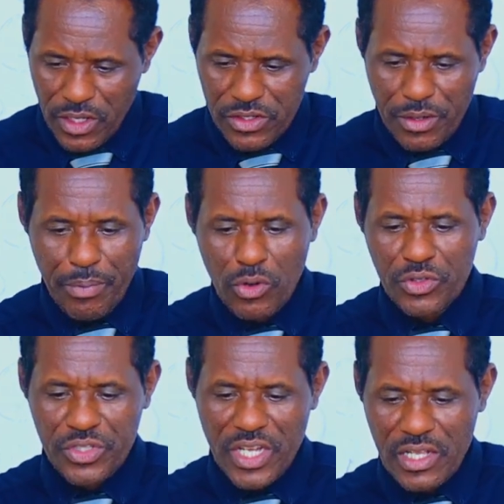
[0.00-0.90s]
Some
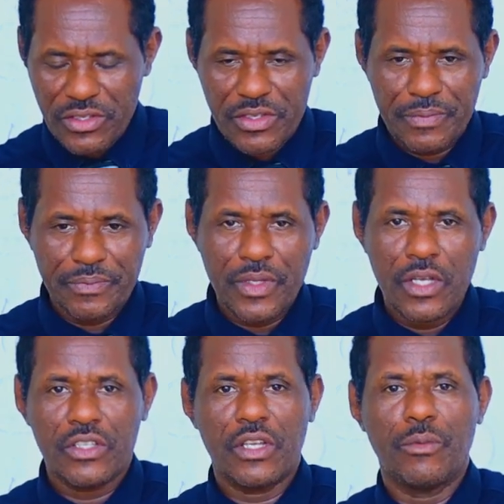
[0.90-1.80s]
politicians,
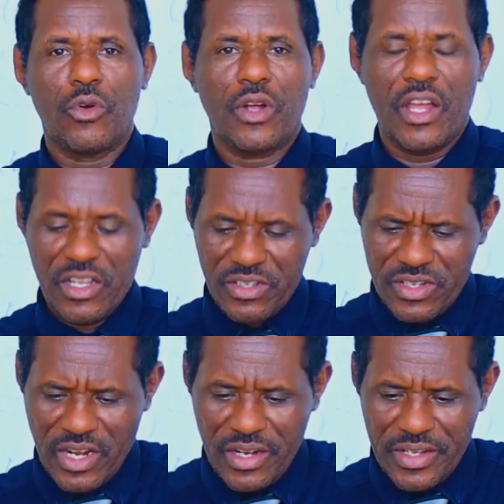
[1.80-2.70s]
some
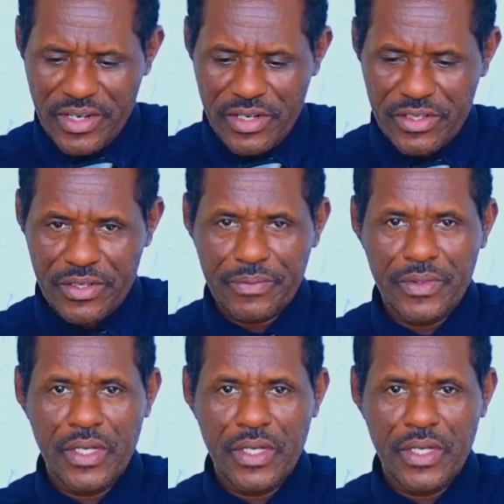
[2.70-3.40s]
organizational leaders,